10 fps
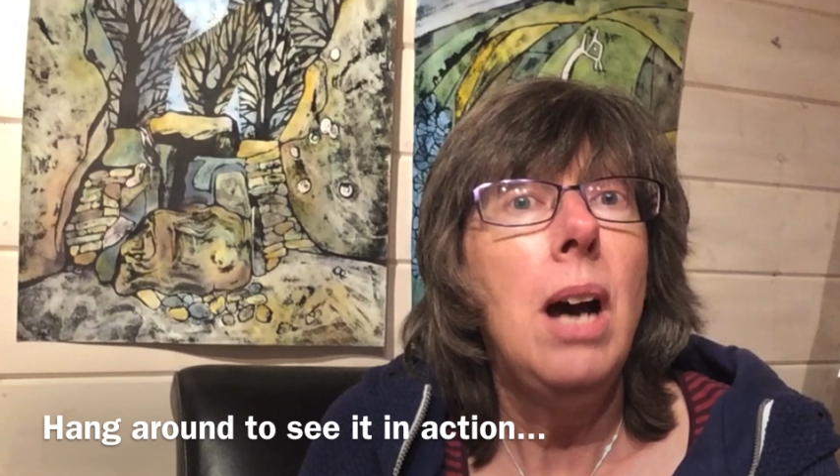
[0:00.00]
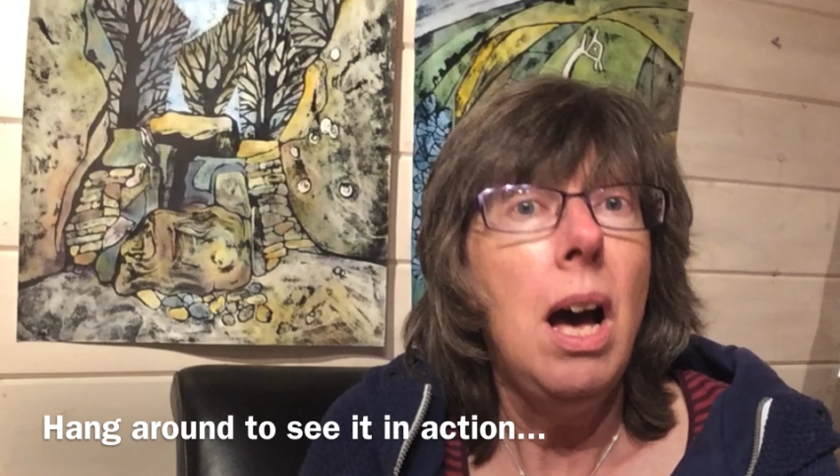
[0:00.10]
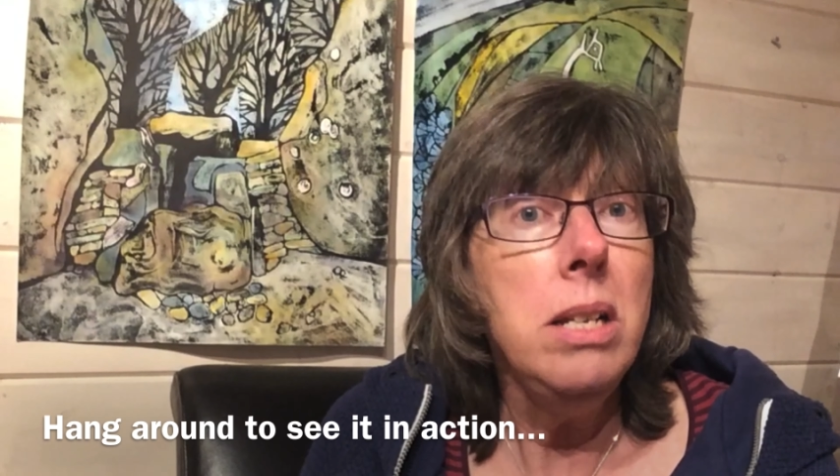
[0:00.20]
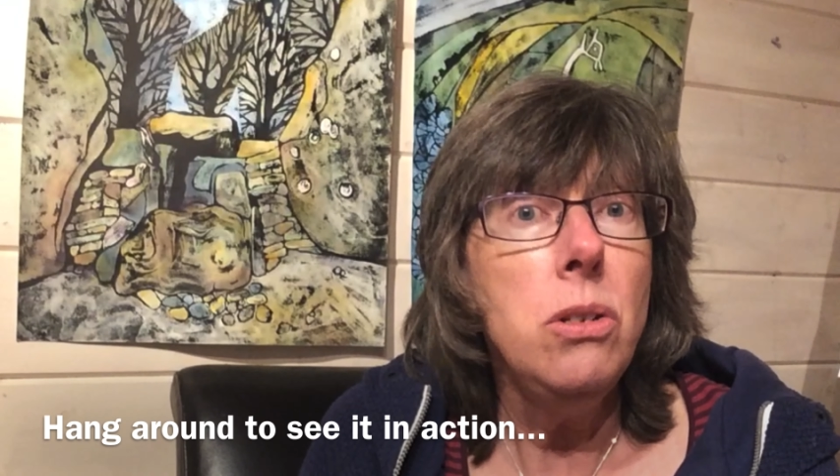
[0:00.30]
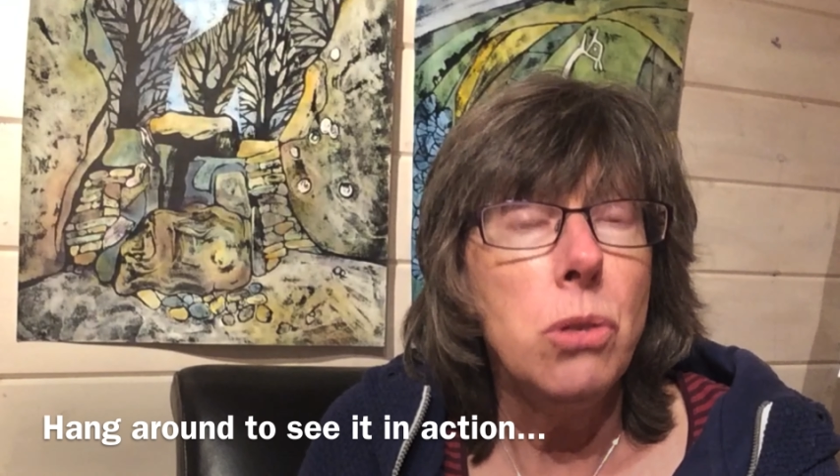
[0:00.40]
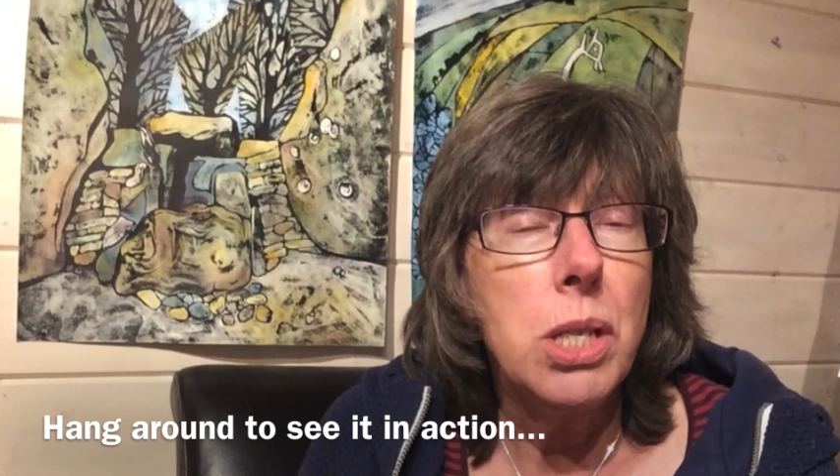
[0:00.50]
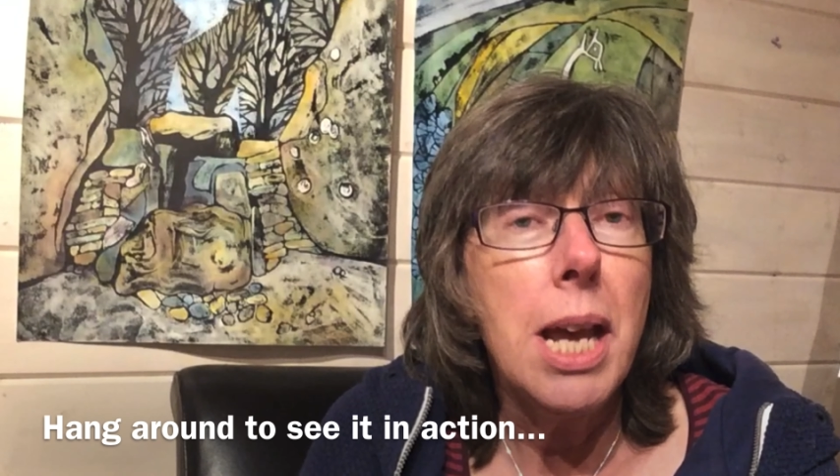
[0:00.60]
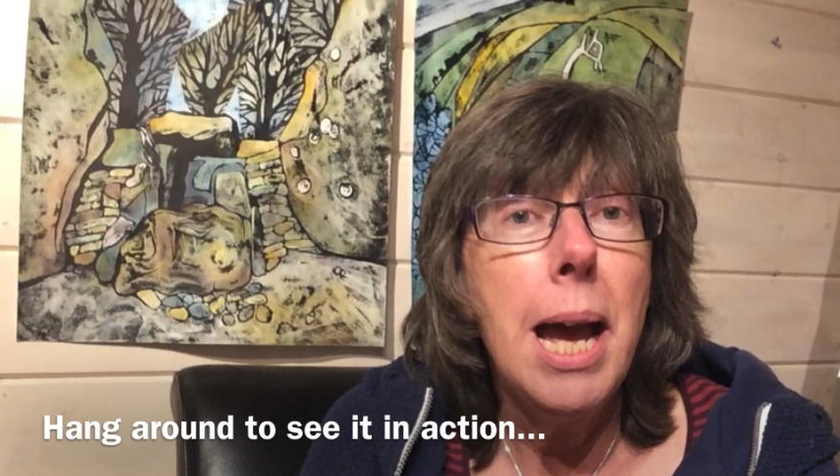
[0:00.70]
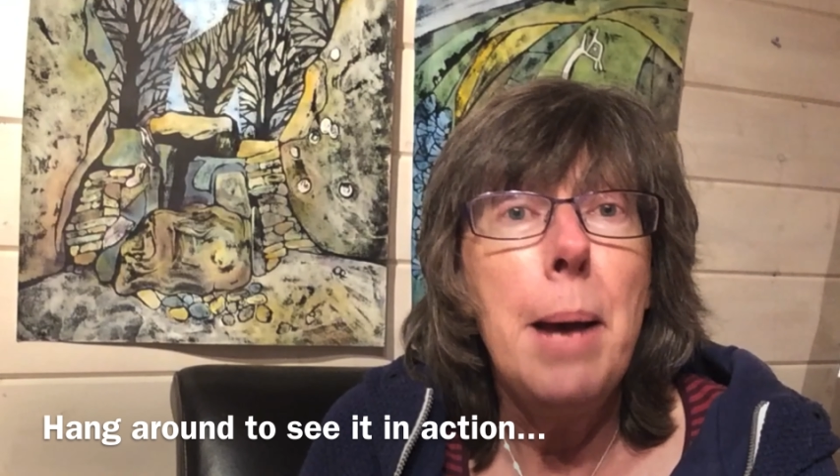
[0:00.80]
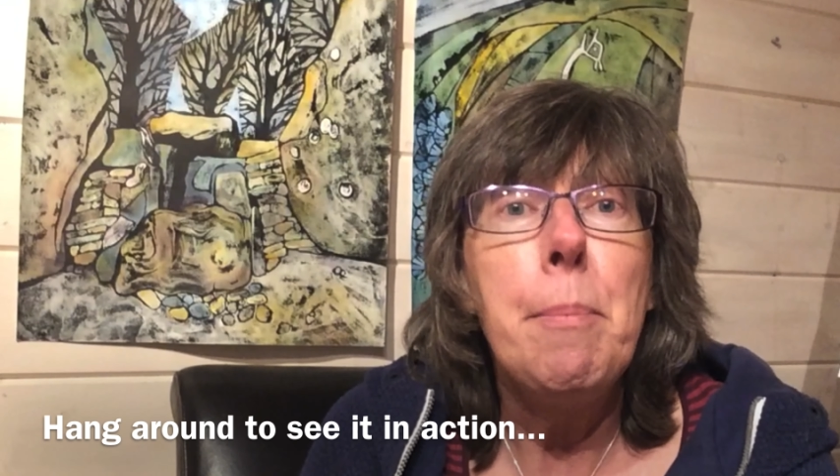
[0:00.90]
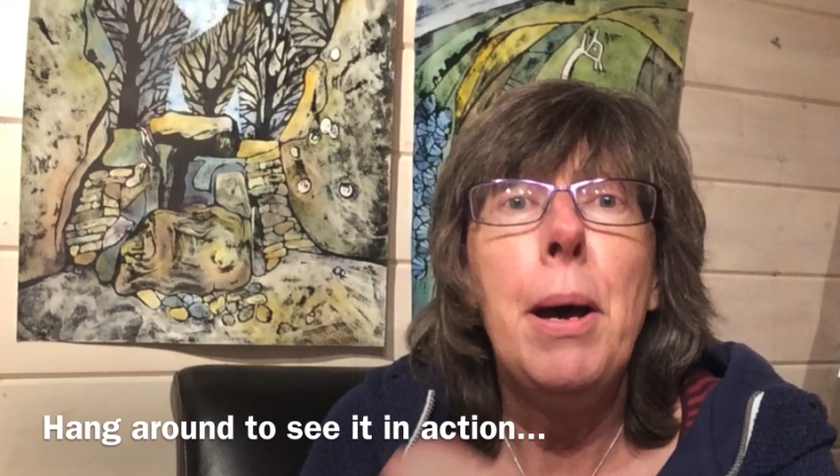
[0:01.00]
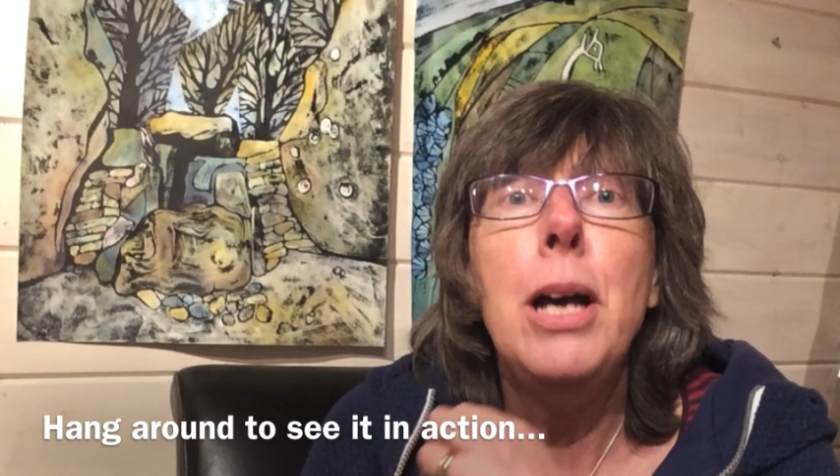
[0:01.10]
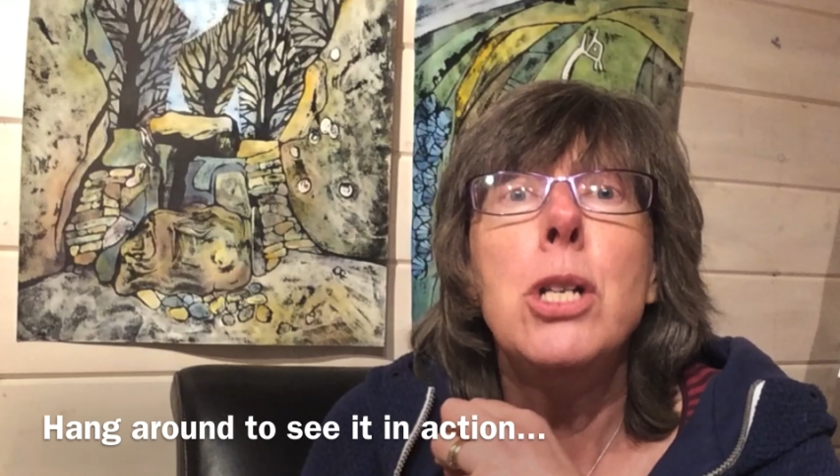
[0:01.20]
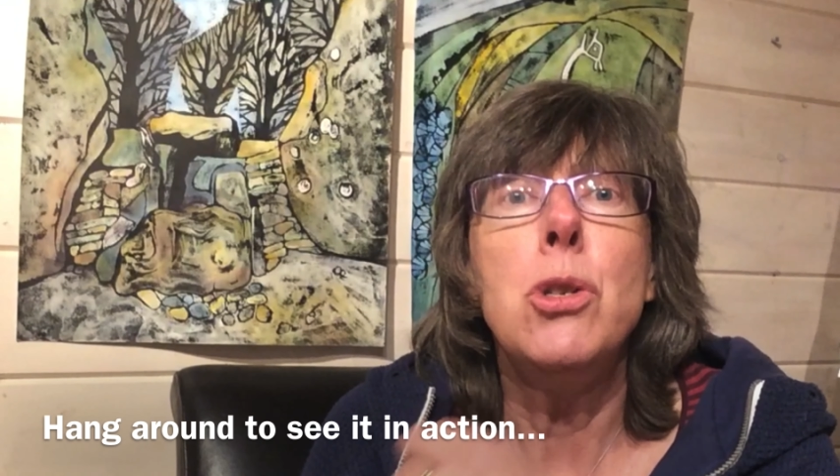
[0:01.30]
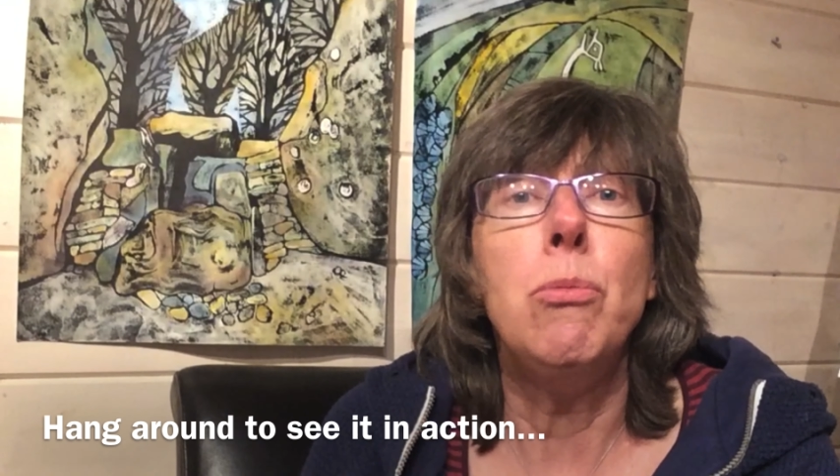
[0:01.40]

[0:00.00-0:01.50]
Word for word: under a tap to